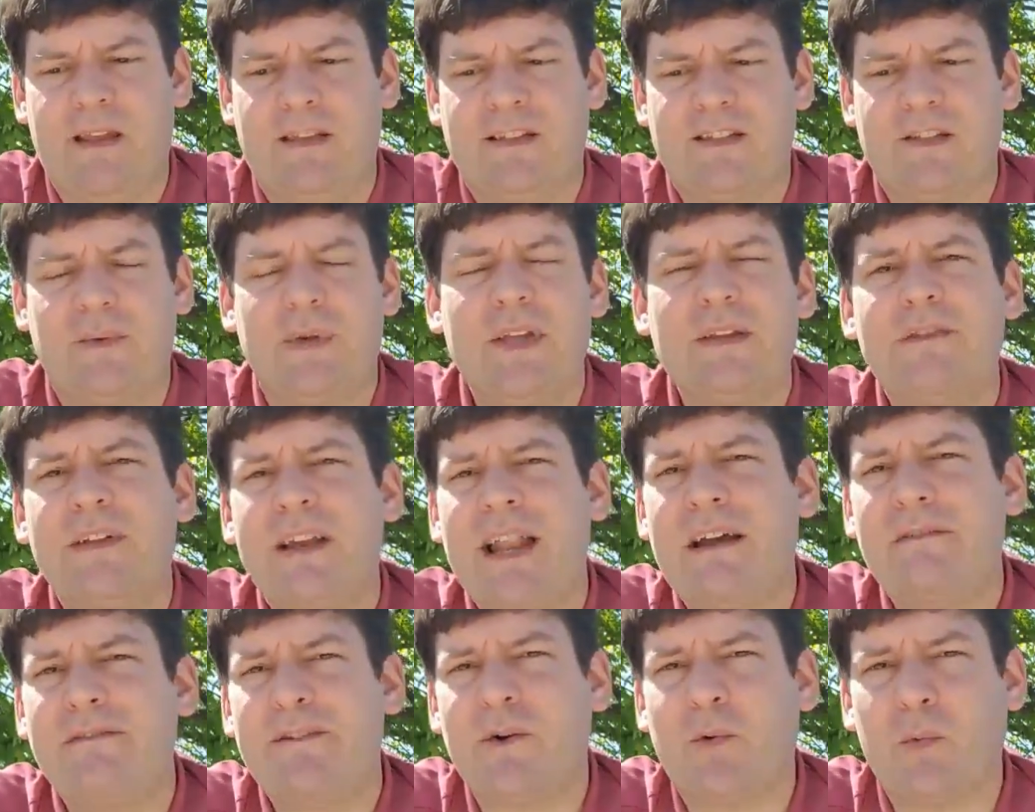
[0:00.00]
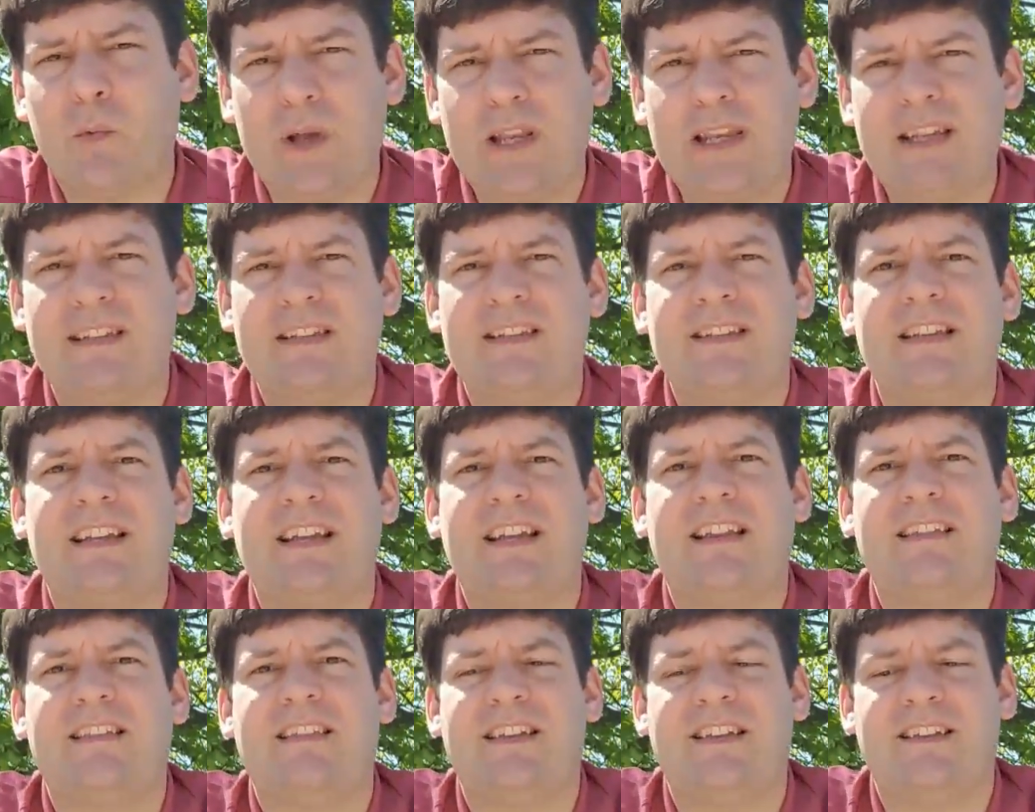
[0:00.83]
So even after
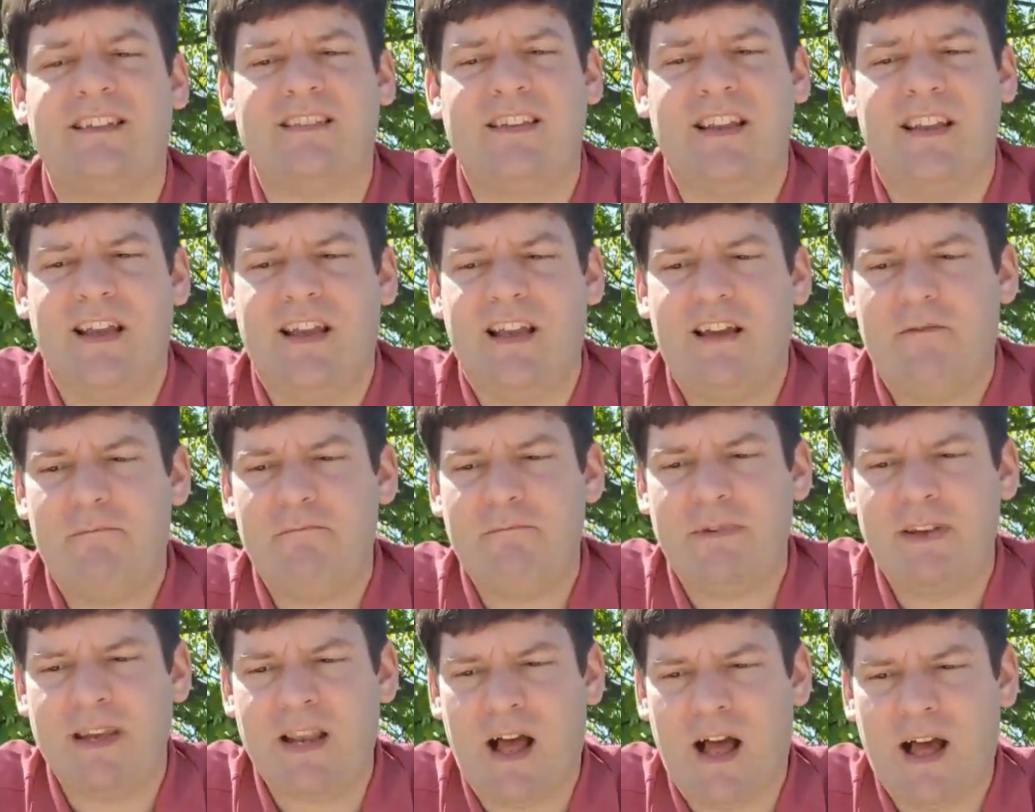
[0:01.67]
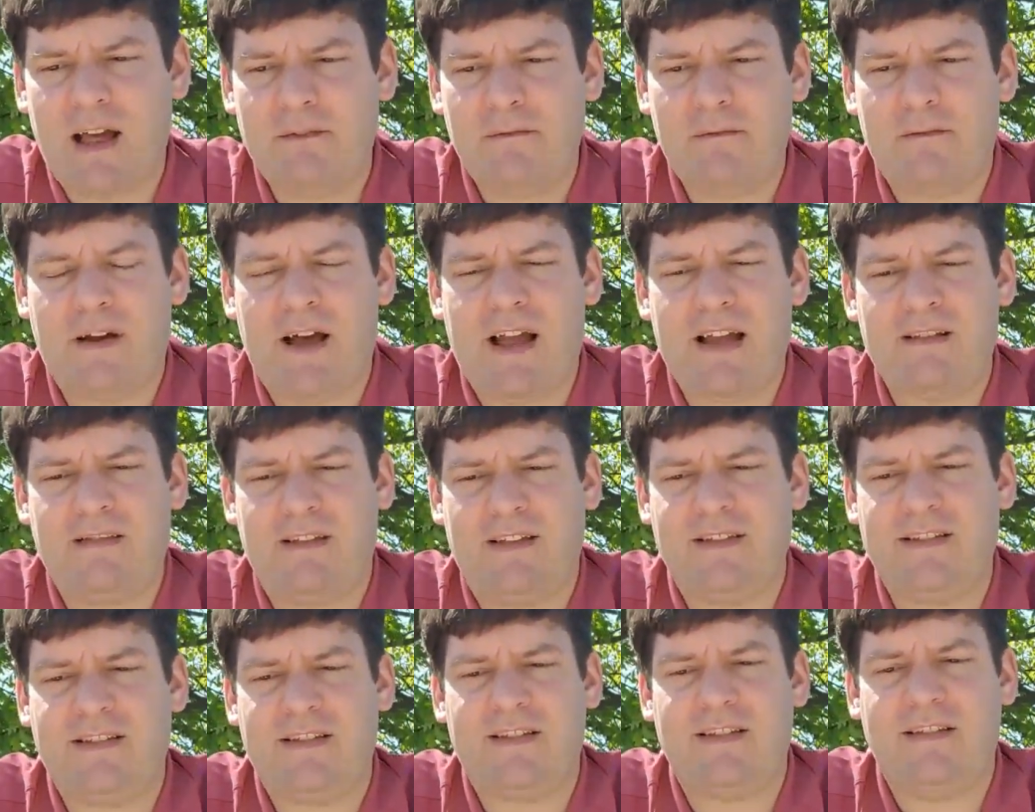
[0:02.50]
witnessing this
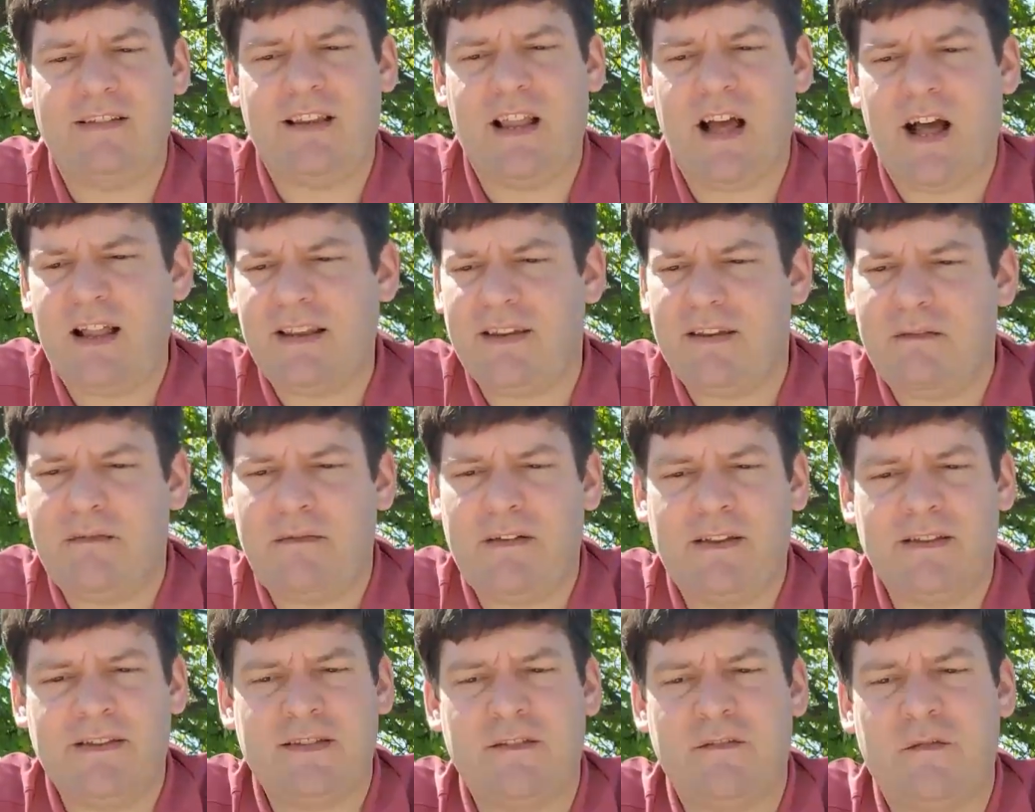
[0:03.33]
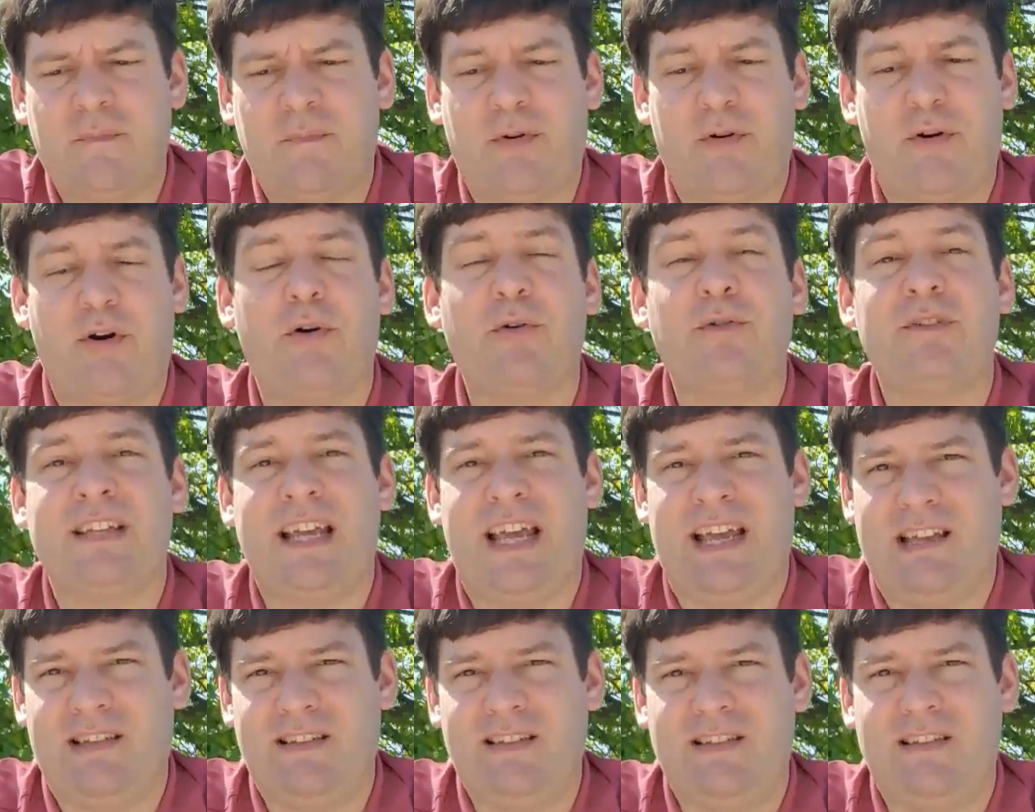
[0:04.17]
nonviolent, non-defensive
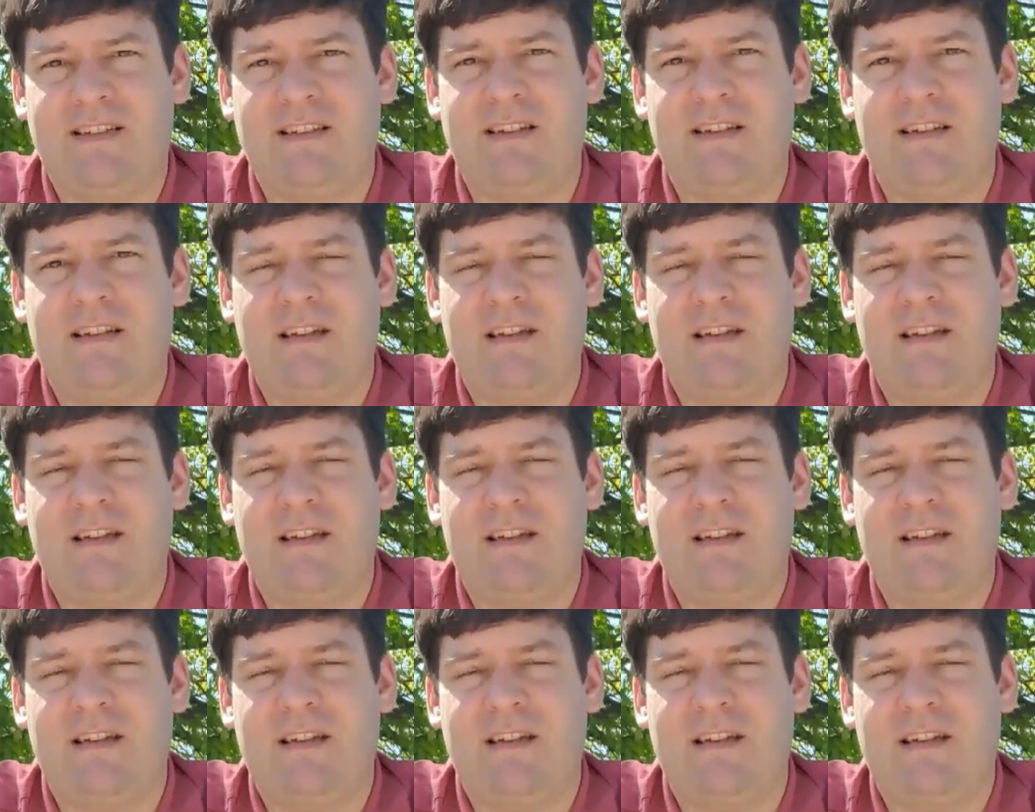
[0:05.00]
protest